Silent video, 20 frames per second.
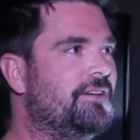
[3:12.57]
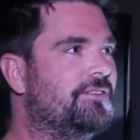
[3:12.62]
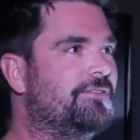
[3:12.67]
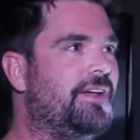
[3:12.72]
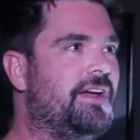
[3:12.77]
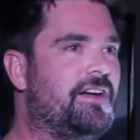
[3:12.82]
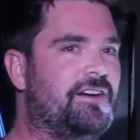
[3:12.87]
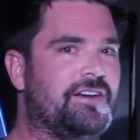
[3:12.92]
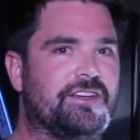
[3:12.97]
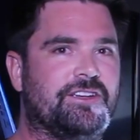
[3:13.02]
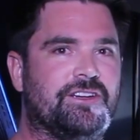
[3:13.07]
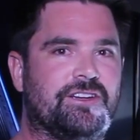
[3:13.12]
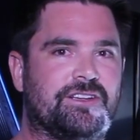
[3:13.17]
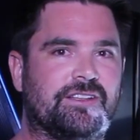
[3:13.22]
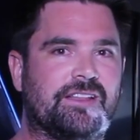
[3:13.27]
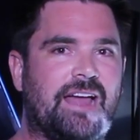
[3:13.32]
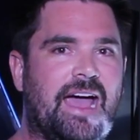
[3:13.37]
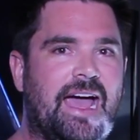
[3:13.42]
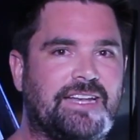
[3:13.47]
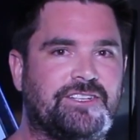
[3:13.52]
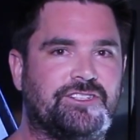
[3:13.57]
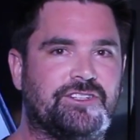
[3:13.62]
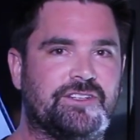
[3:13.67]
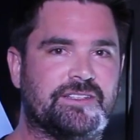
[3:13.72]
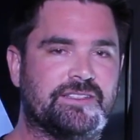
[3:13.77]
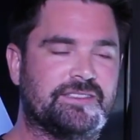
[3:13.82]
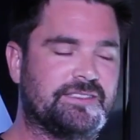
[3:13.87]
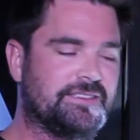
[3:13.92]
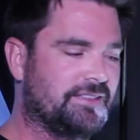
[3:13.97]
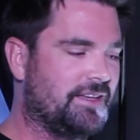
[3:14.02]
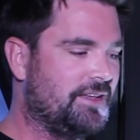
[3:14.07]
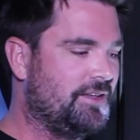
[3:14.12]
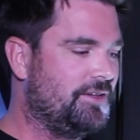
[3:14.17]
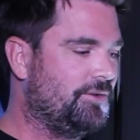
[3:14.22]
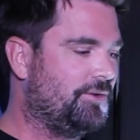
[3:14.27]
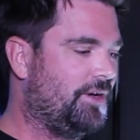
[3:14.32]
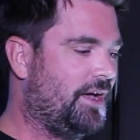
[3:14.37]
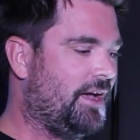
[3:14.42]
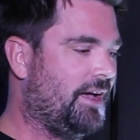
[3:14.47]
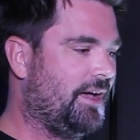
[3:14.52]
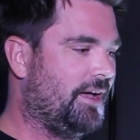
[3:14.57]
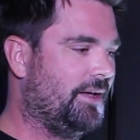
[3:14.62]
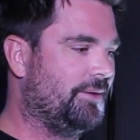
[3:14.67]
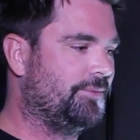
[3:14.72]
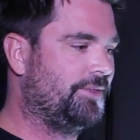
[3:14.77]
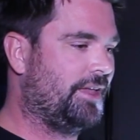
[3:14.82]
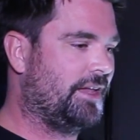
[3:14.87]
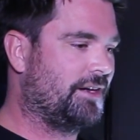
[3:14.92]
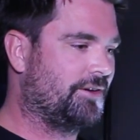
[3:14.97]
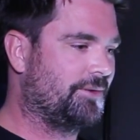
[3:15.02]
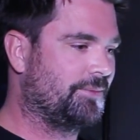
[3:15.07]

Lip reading: very good latches that